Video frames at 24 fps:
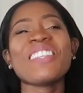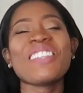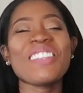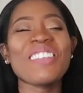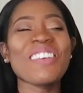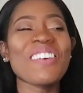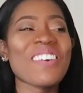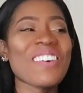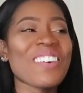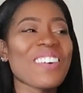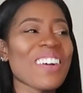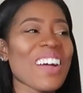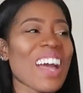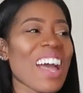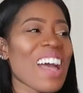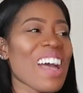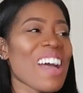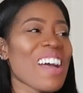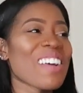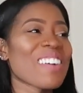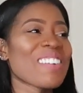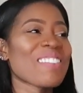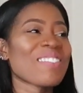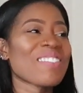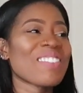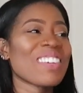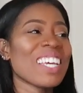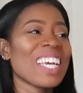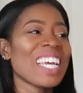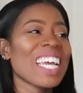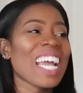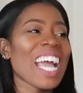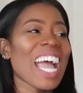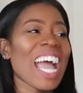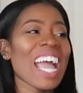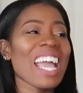so
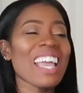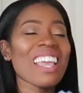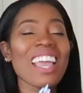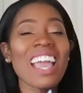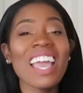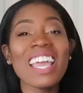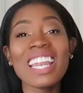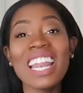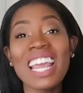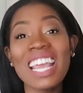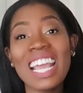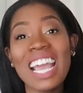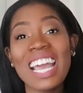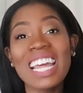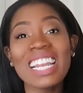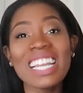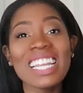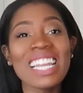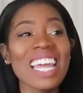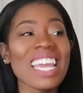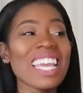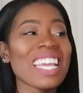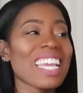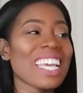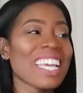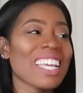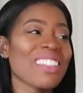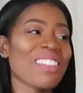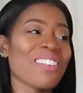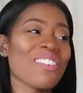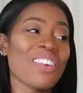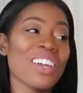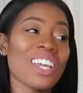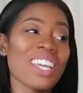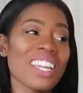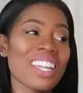I kind of like it
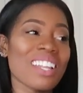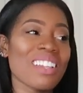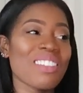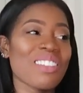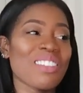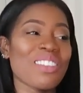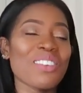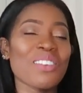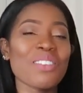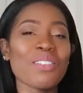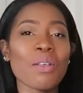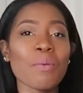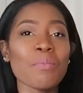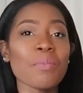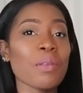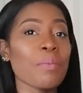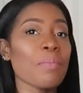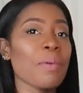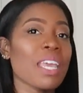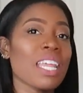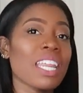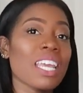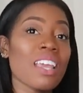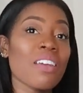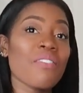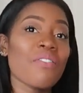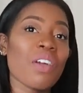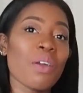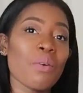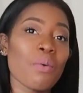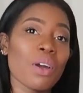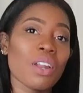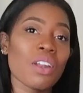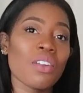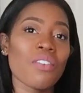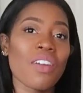the way it is too, so I'm debating if
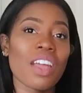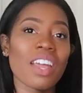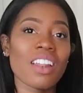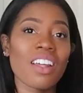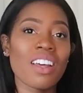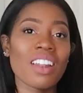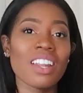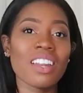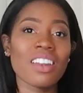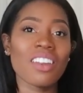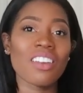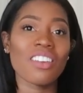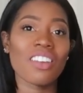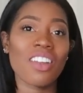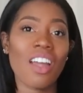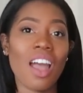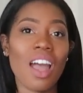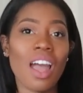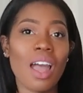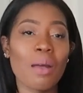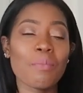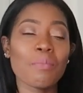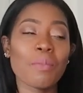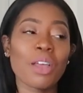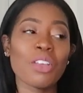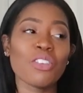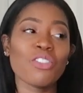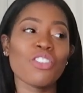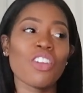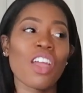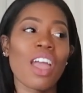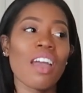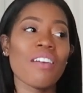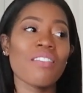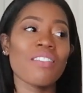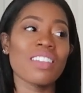I want to write on it or not. I'm not
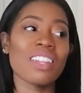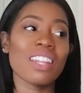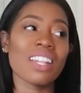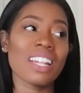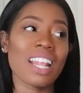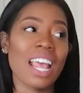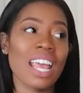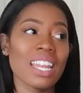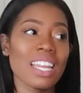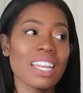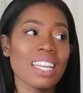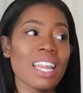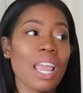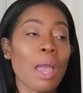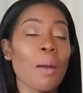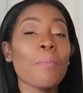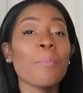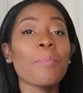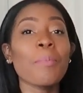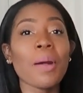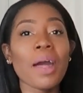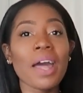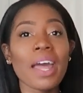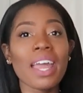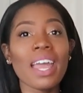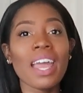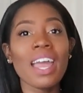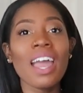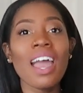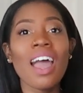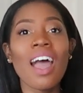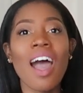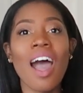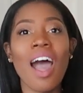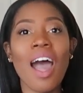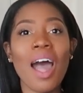sure, I haven't decided yet, but
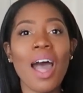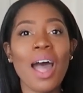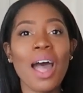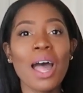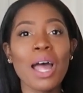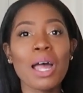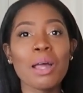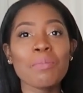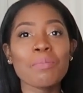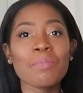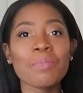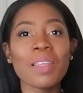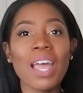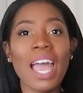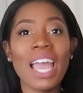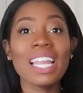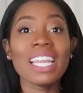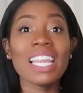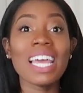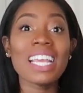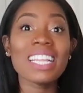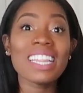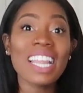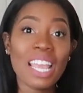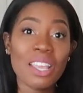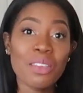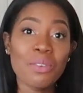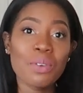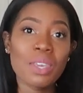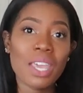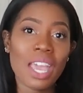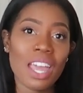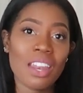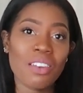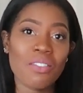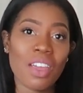I like that you
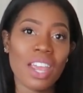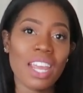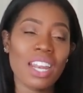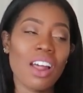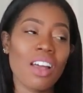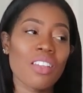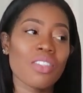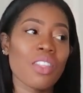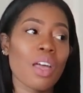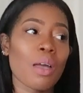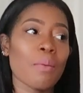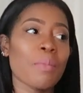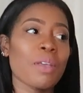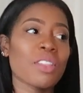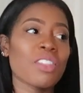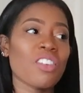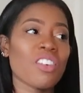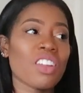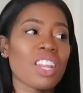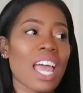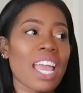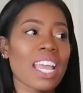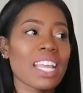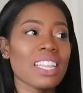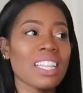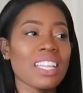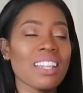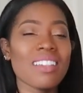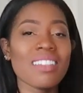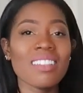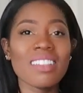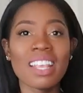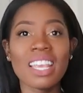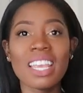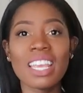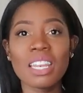can write on them, and they're like
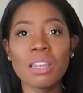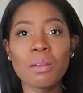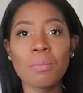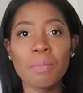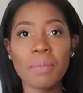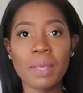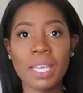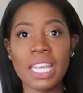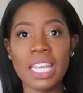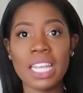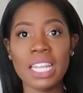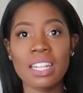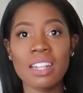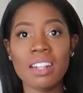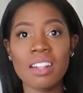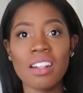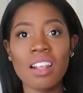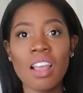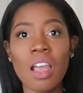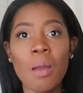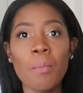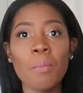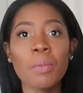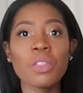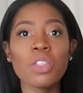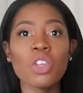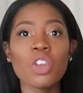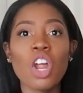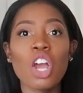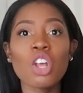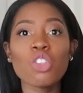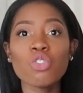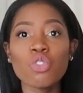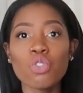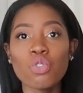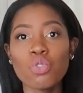these tin bins, but they're
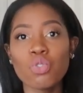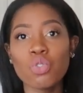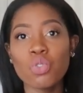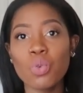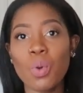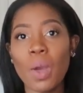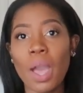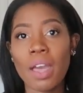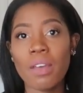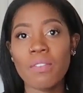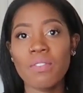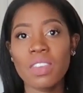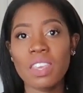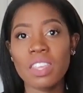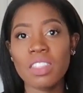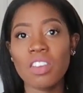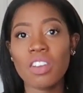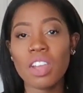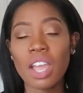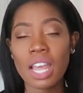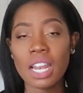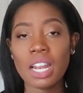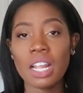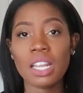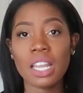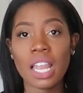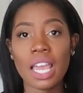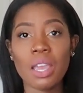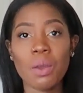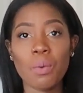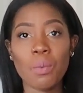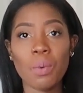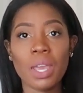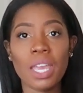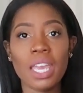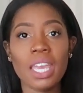not too heavy. They're kind of
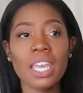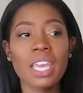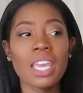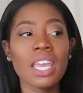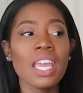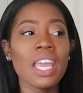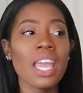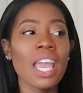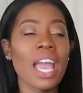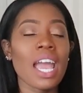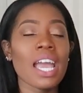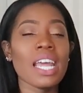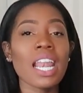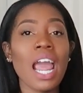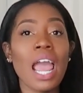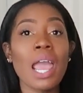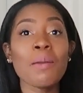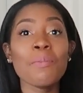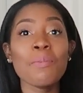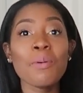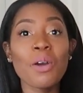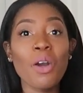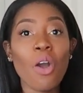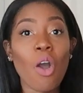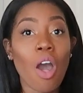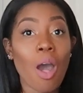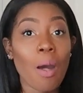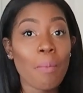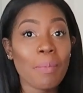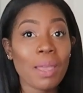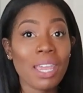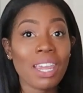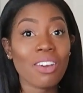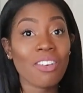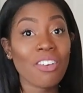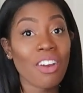lightweight, and I put all
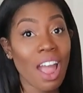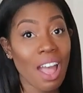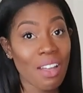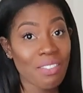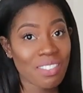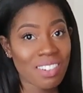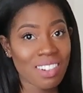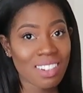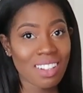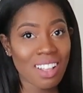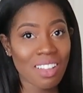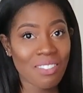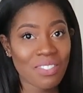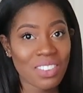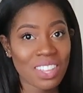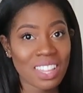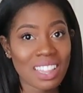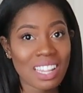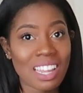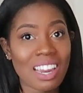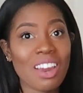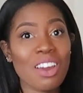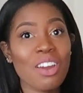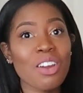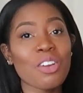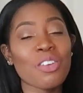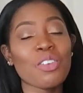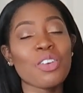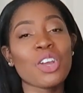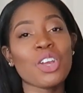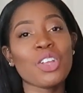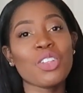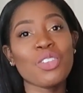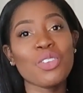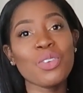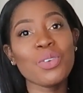my craft stuff in there
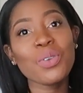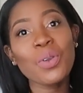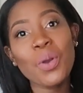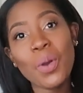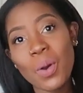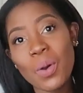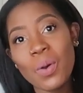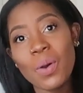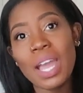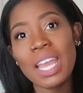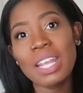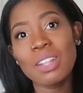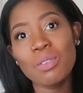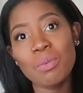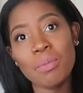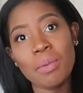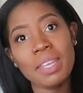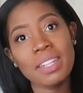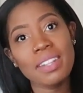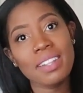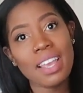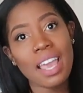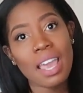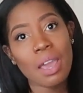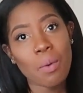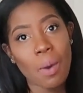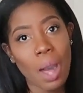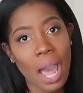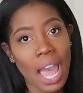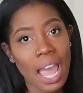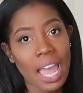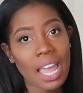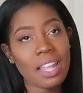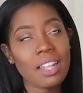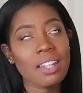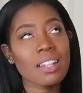because, you know, I do my
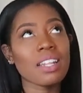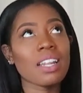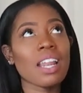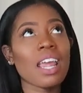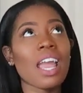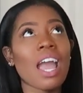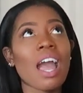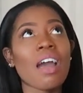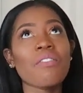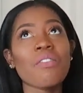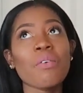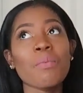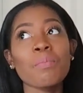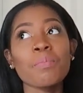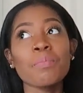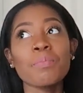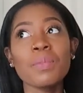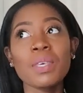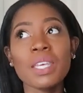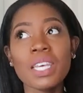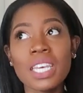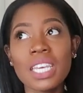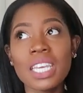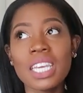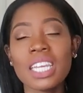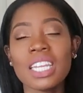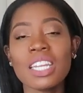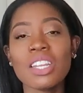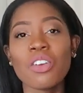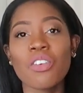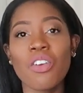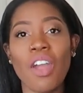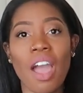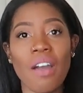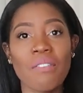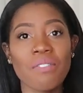DIYs and I have a million
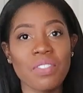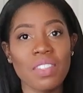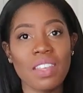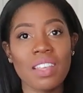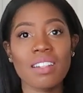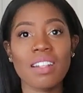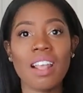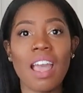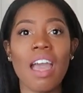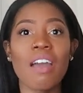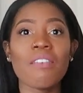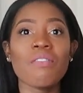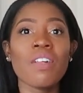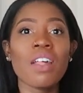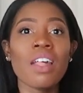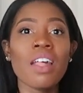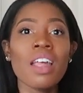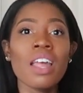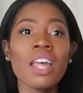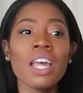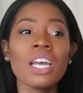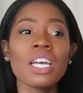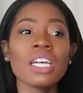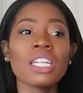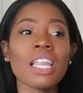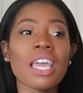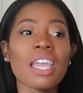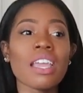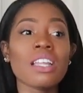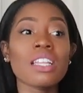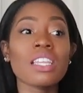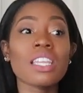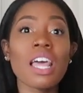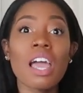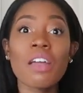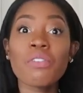craft things. I have
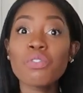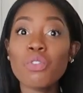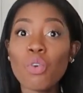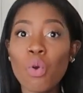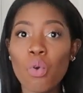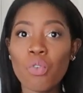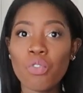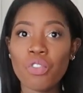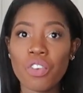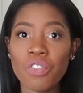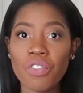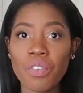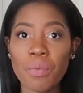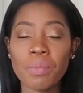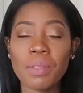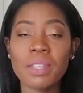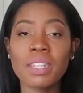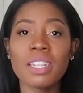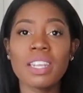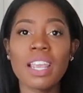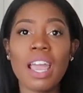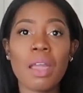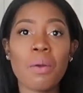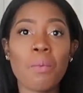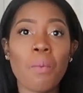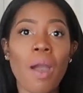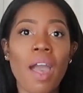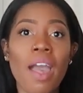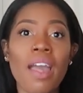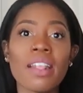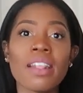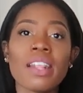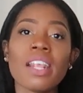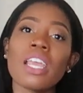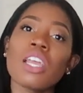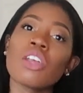like left over from the
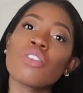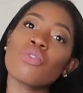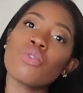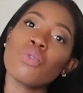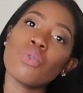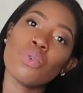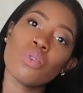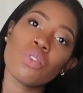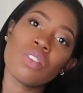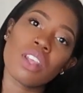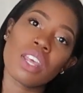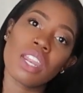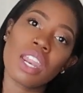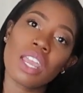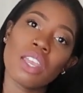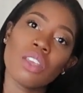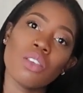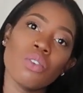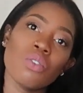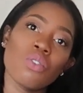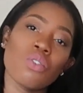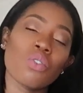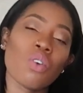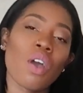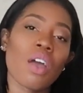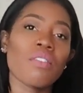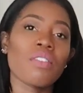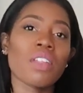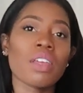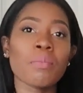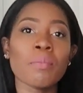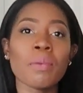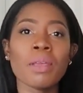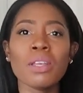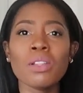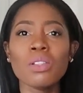DIYs and tools that I use. So I have
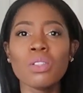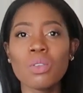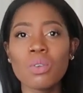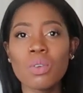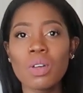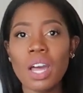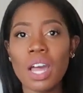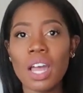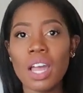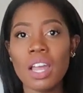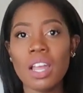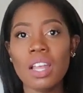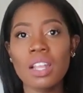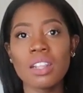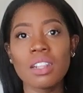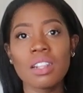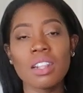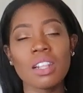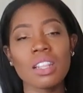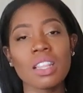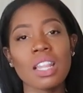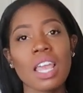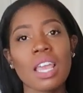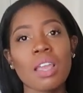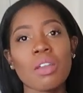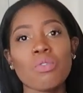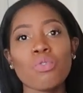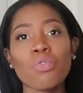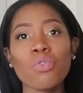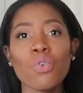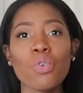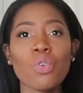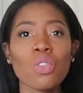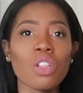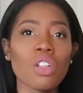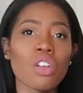like my glue guns and like
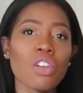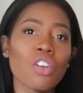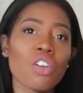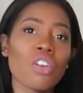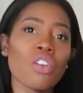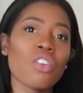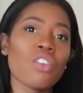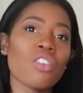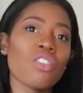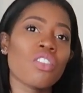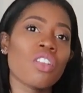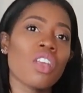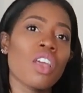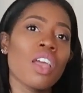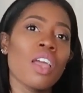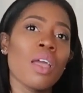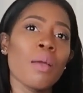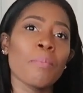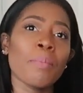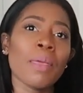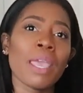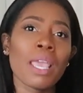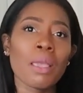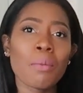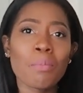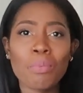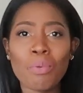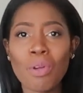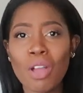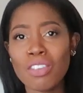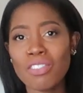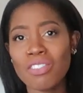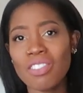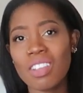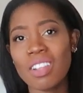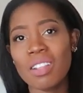rulers, paint
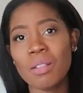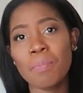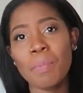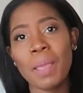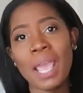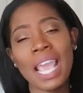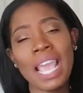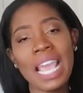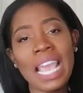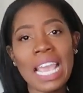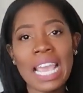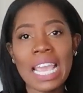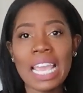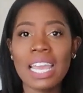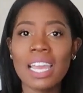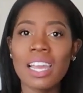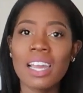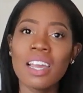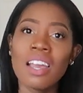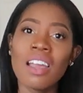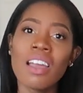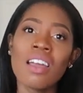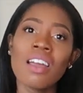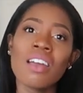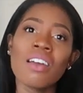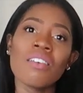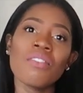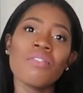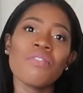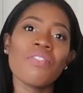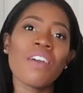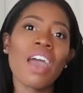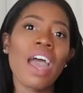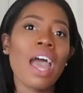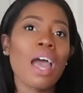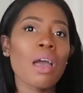brushes, paint,
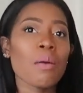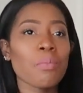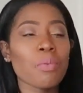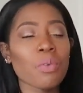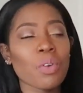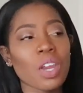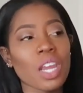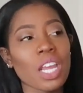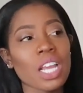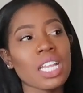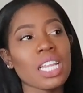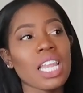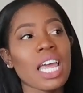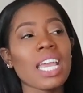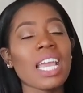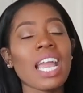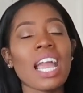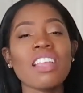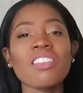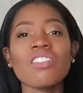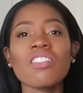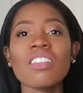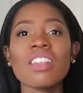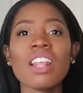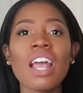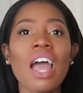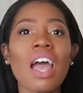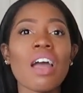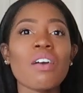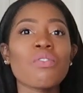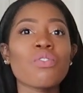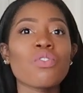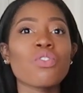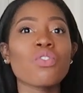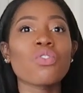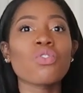fabric. Like I just
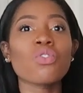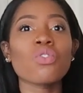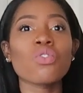have